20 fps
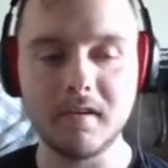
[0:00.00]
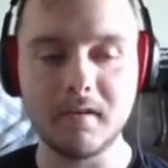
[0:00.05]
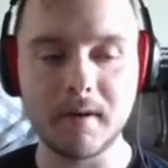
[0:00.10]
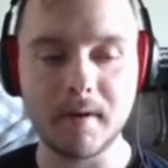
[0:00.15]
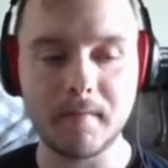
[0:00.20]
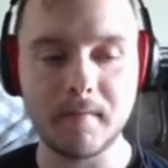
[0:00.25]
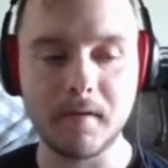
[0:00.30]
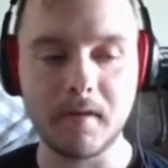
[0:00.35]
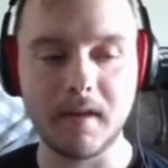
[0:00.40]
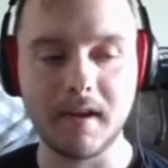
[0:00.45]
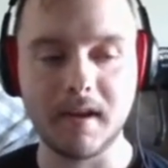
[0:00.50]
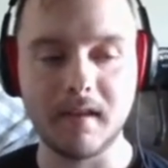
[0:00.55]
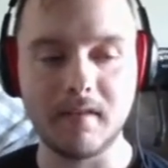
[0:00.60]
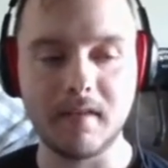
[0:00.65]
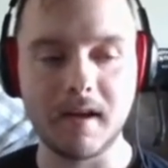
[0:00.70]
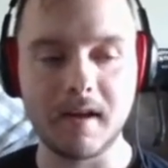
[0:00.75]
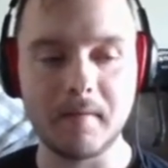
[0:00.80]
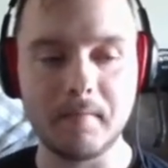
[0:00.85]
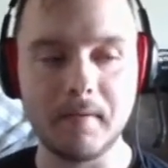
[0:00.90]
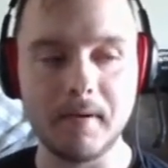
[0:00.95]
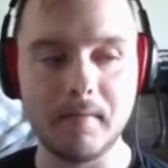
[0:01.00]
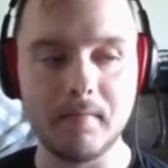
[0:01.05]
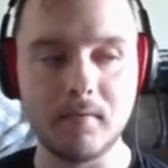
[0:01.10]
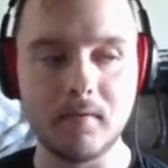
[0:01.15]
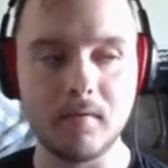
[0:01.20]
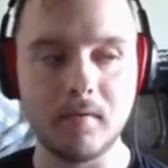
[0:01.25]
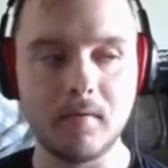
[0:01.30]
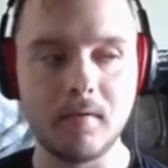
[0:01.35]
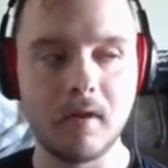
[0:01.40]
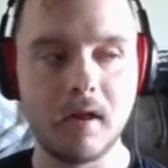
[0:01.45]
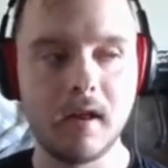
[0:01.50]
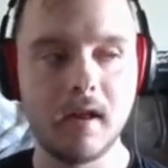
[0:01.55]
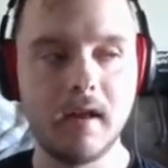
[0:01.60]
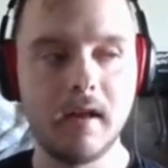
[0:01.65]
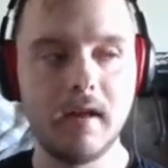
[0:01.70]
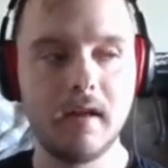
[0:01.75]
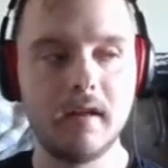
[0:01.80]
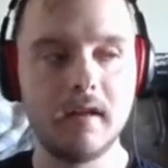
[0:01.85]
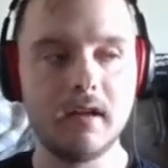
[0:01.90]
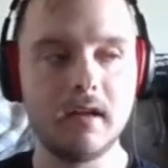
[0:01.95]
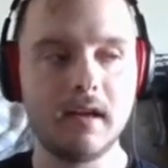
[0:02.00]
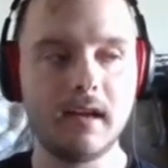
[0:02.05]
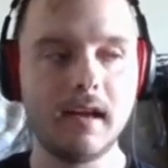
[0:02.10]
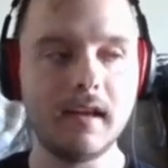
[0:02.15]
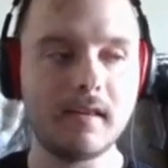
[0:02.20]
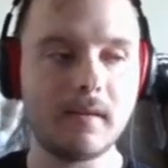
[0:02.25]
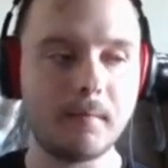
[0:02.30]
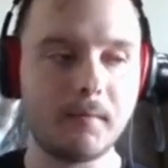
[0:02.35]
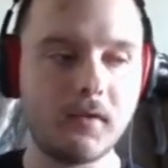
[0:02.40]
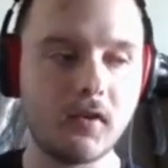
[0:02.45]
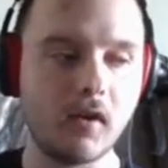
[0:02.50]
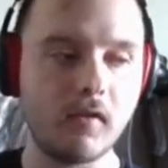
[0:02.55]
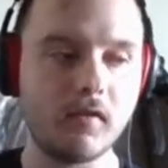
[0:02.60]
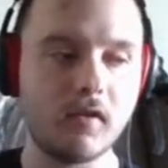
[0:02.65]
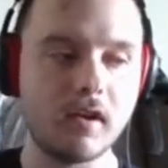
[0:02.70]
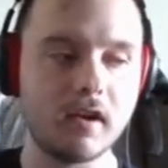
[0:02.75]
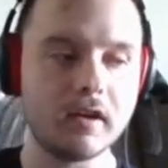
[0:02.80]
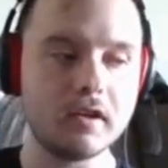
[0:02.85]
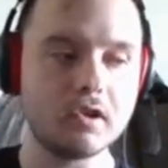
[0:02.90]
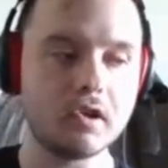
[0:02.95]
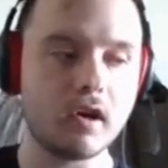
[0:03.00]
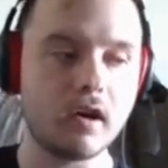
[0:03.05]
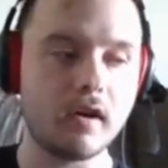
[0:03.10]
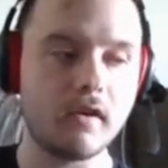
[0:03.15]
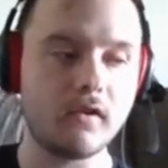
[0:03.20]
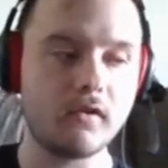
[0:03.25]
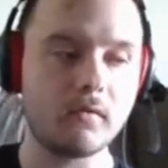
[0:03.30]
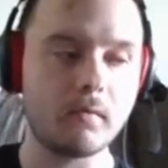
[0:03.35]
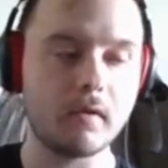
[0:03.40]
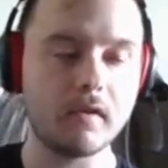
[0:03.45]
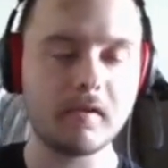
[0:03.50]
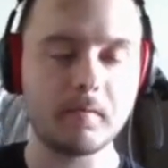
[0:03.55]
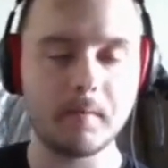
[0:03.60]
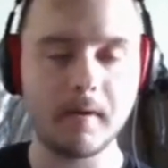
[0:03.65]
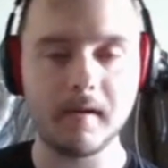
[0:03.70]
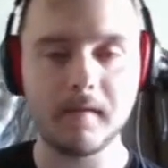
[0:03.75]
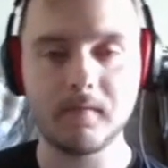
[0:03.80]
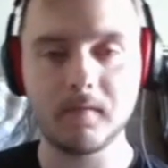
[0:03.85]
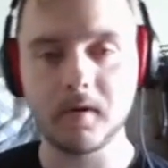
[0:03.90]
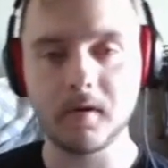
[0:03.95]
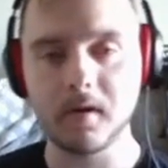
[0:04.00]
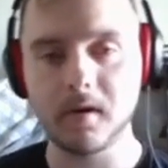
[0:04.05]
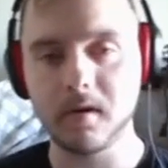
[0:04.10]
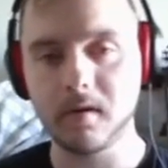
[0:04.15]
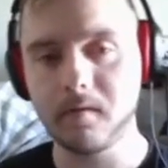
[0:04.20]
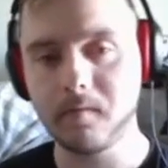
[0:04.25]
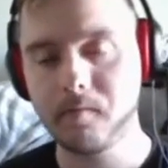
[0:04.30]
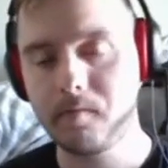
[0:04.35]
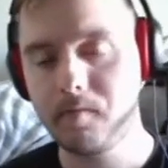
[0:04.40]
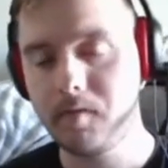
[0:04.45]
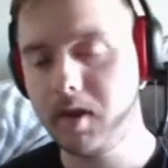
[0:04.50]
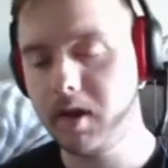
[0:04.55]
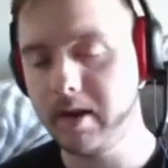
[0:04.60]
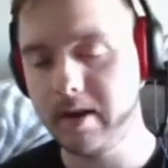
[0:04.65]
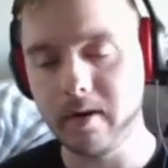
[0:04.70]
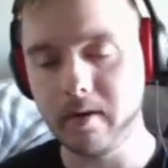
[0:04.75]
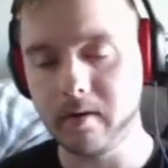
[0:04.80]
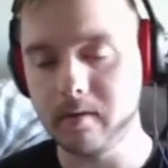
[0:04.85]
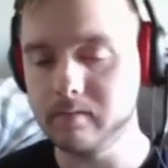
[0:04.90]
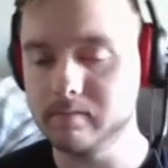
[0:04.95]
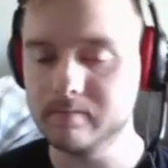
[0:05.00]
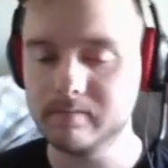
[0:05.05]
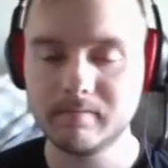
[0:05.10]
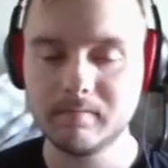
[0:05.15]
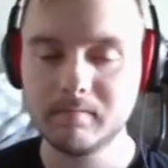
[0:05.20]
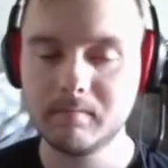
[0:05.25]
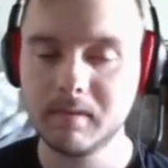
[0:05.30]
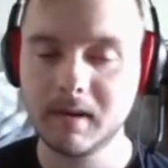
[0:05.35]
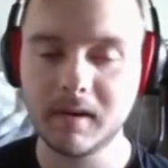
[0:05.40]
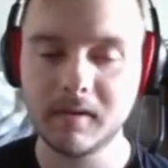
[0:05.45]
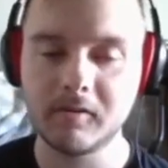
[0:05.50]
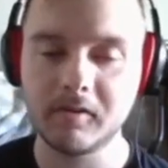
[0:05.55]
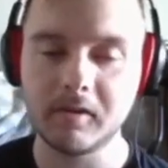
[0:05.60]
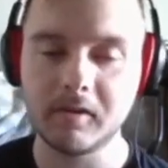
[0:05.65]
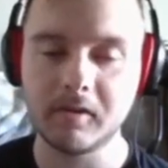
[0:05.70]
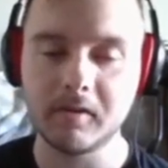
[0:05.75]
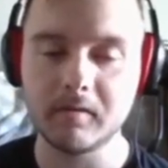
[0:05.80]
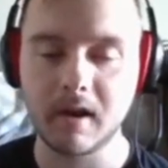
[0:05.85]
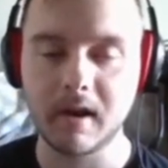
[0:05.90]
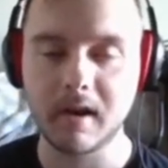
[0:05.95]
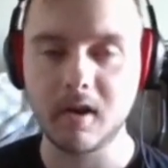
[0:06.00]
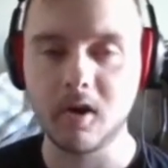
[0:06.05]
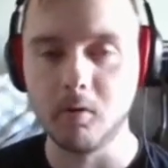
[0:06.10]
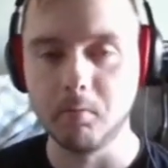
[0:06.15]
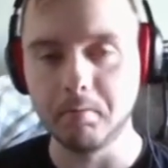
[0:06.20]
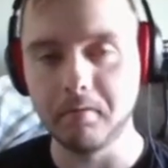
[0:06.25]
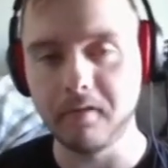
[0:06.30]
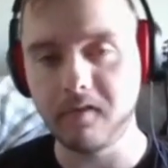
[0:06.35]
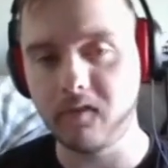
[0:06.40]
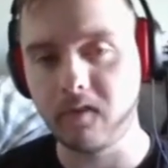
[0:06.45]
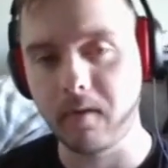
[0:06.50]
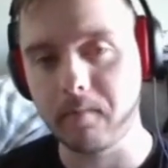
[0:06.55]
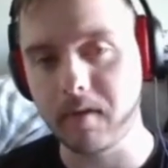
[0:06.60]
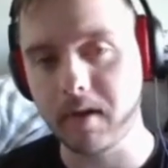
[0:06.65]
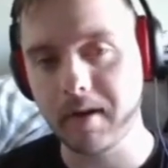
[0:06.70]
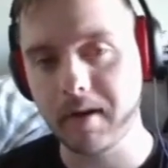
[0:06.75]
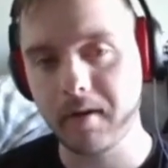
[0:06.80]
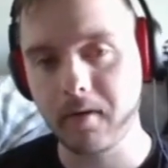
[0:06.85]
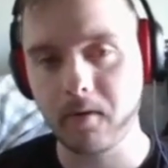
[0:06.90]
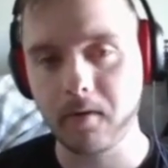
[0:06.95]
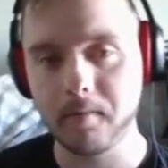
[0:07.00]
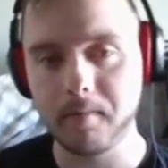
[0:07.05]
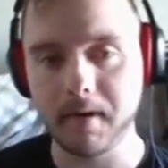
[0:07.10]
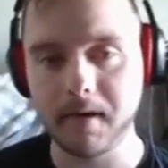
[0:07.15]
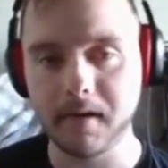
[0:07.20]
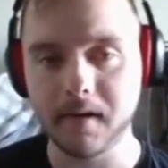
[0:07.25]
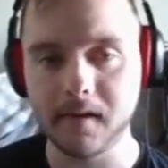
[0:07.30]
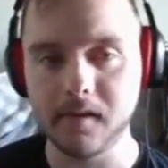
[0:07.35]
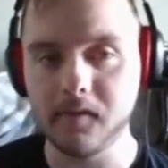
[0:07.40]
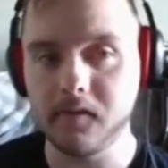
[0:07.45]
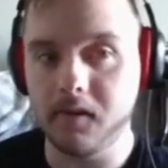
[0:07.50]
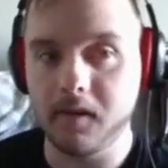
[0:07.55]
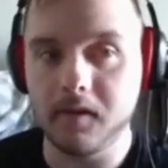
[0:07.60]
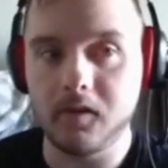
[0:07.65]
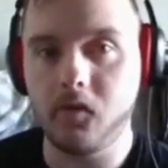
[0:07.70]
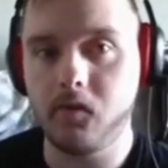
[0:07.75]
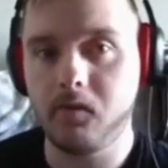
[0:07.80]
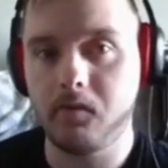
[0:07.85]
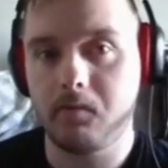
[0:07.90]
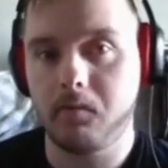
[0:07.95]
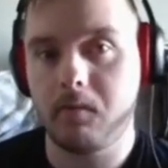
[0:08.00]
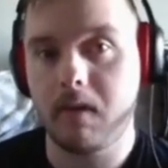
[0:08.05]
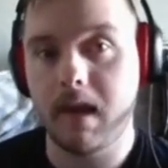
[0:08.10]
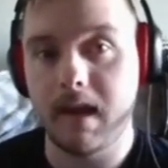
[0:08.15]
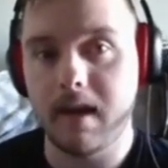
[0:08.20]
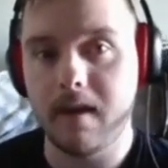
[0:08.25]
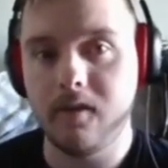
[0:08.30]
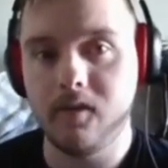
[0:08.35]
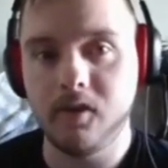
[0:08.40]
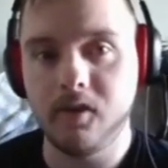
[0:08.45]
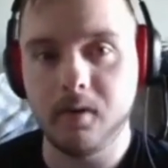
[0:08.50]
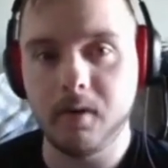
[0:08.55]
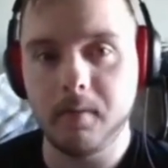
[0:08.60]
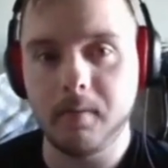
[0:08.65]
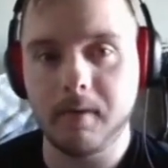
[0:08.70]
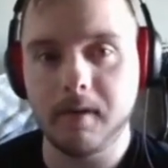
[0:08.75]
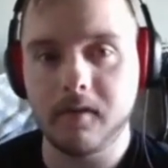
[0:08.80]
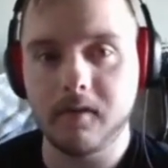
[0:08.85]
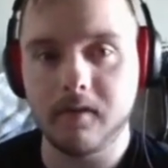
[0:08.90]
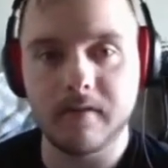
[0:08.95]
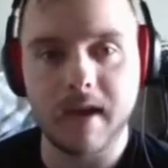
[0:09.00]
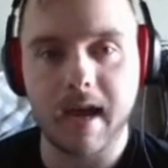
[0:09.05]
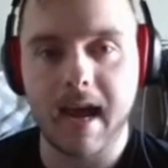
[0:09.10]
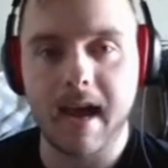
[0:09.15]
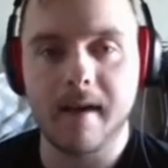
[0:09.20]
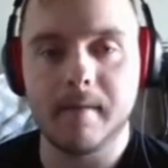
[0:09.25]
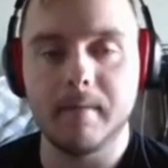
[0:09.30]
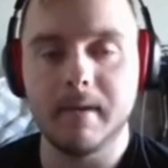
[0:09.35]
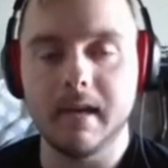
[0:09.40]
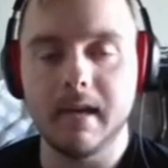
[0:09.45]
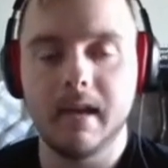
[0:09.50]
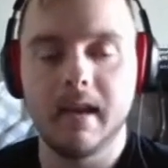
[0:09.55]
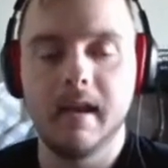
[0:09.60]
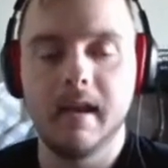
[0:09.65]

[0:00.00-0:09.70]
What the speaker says: You know, I feel like a lot of people get themselves into drugs, whether it be for, you know, because they're trying to cope with something or because they just get into it because of a habit.